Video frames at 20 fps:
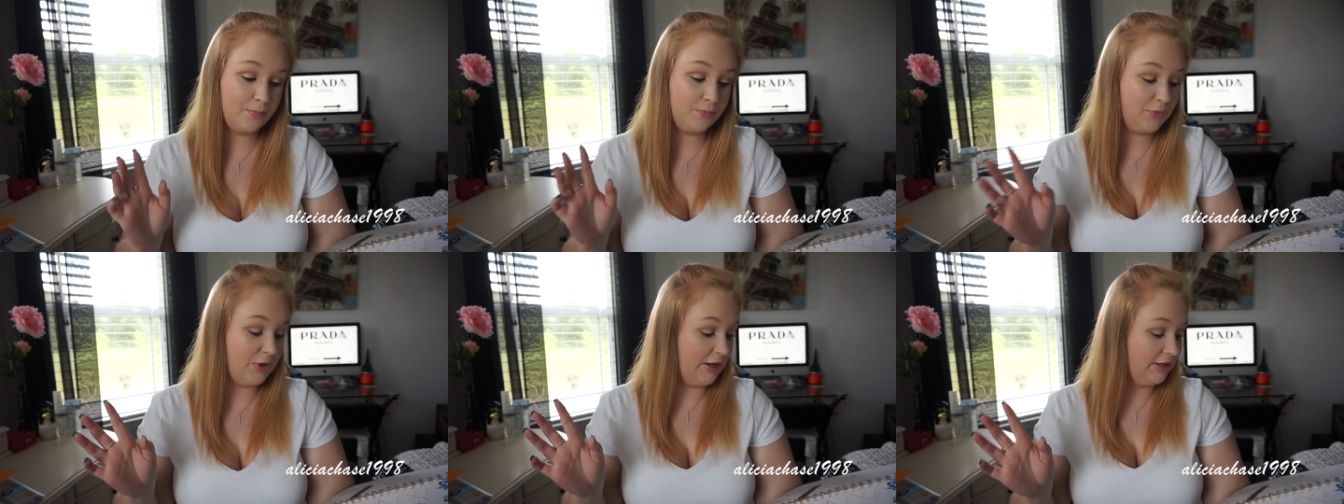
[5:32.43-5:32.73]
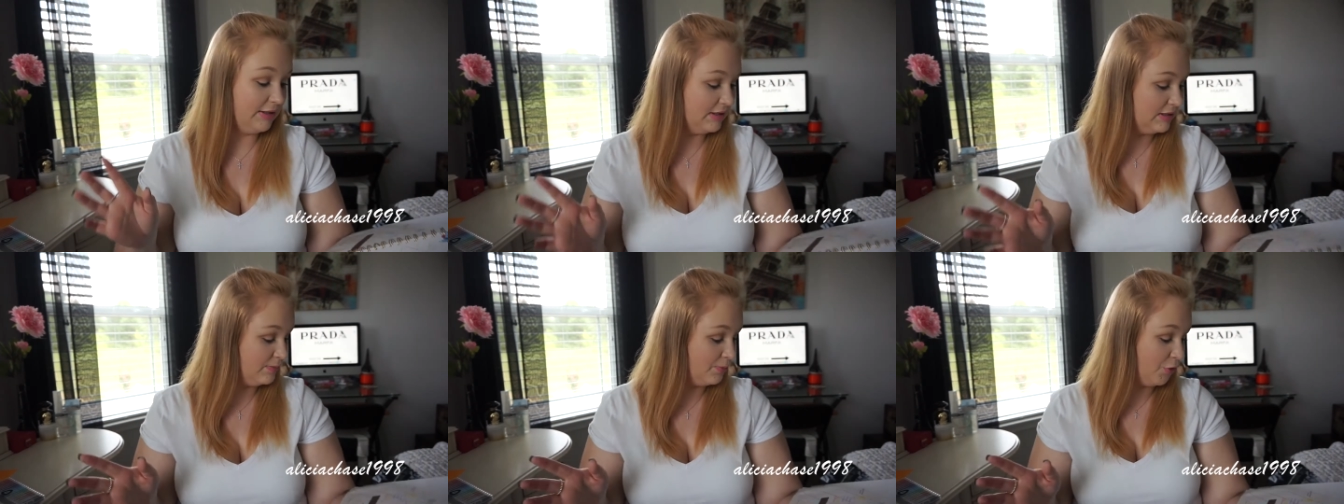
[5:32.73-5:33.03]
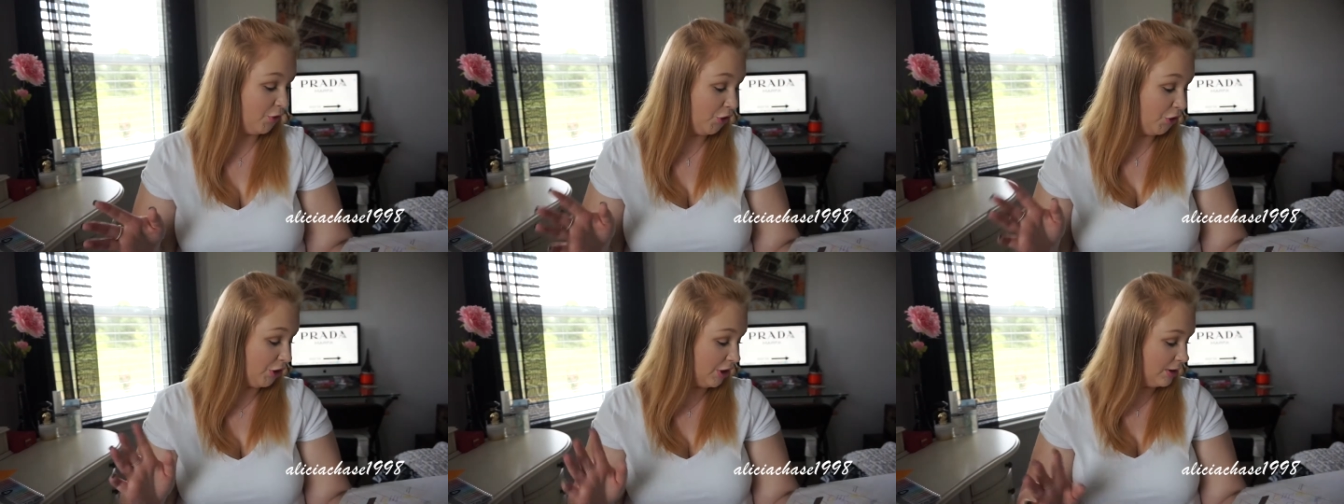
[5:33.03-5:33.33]
That's
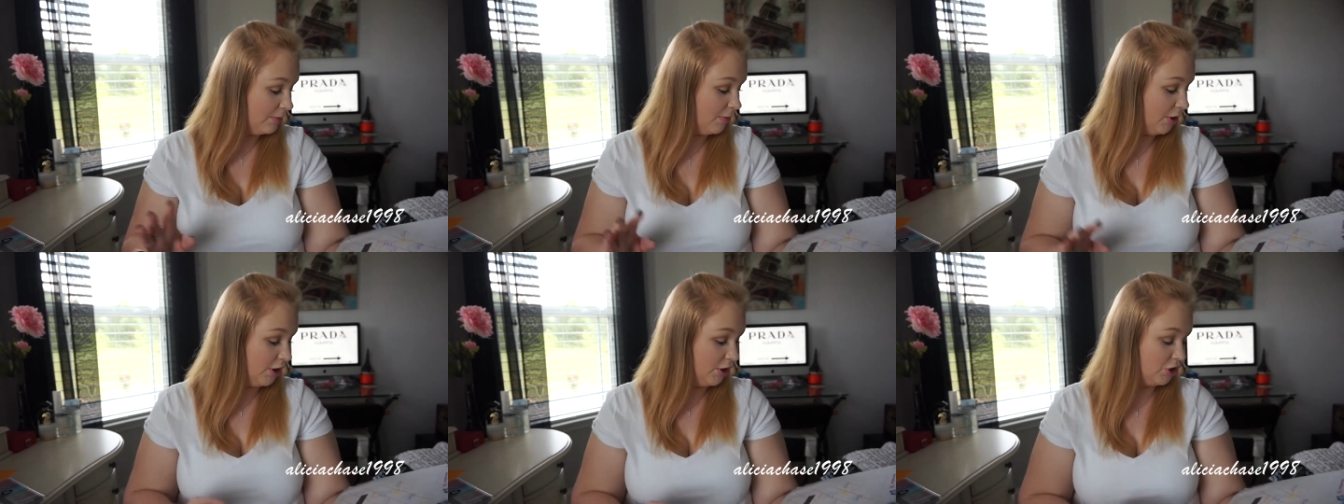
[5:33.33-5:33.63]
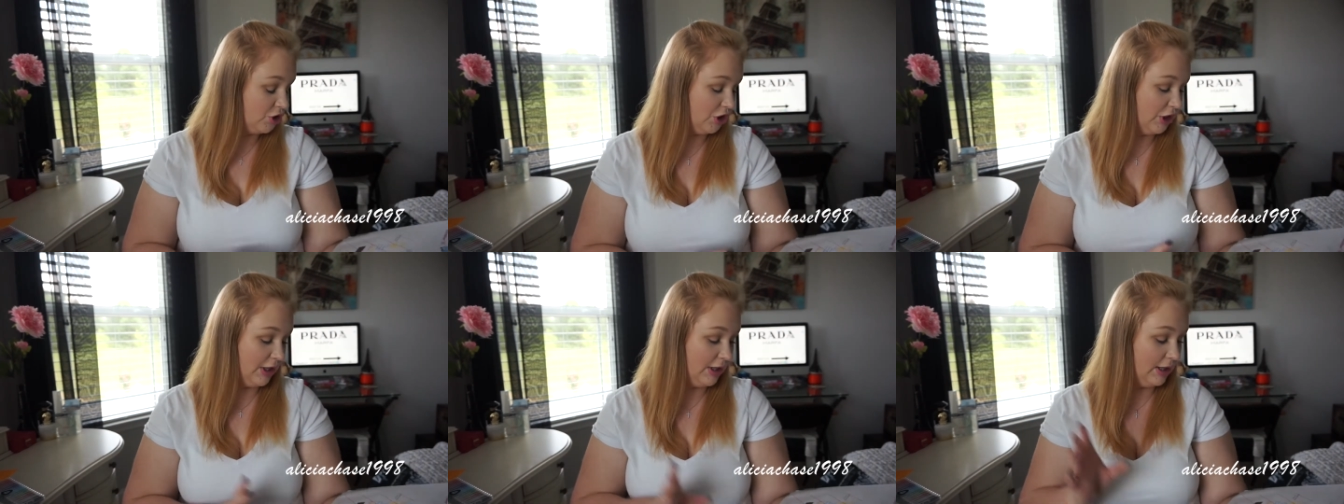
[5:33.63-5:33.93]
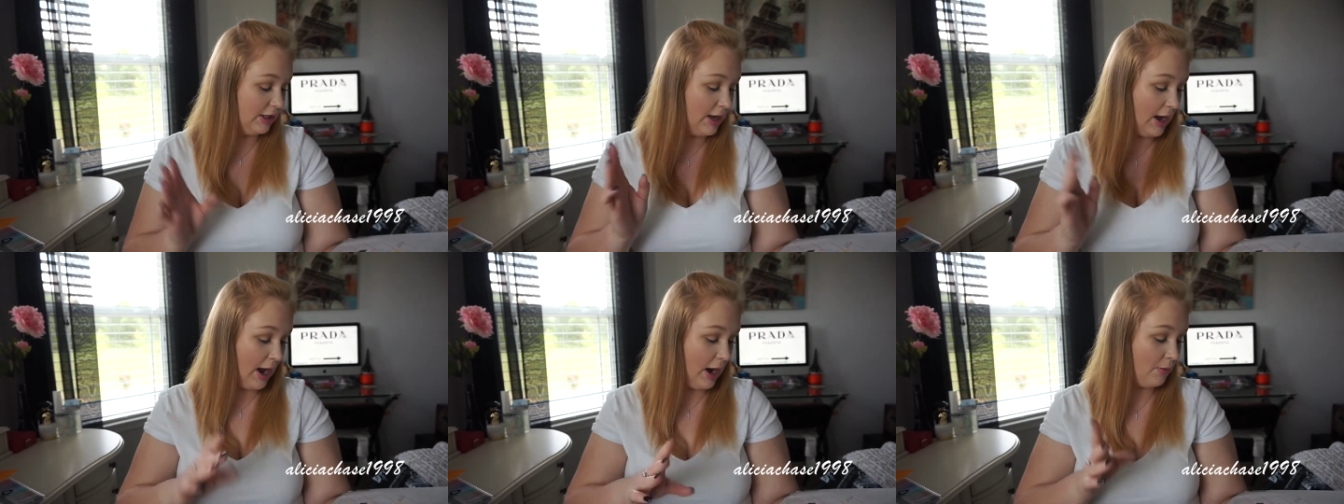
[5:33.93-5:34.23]
pretty much
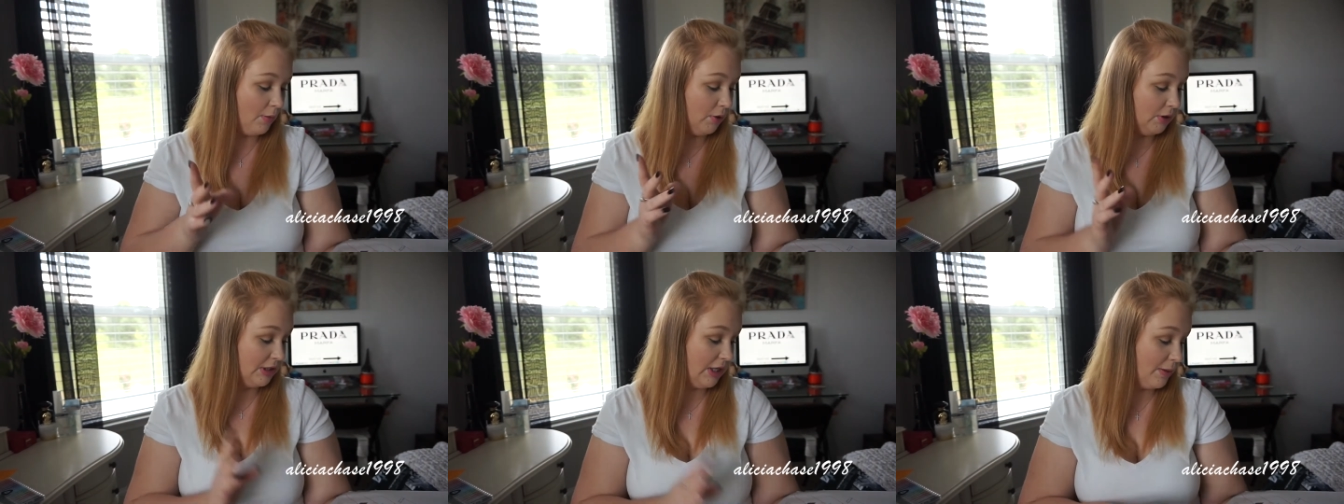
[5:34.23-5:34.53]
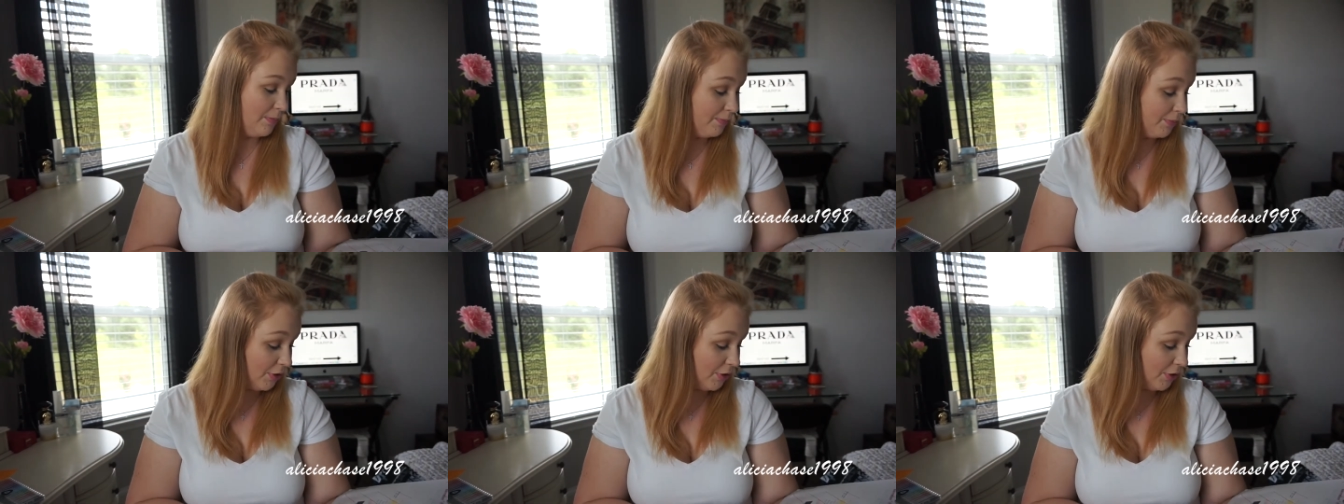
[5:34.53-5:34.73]
it. I wrote down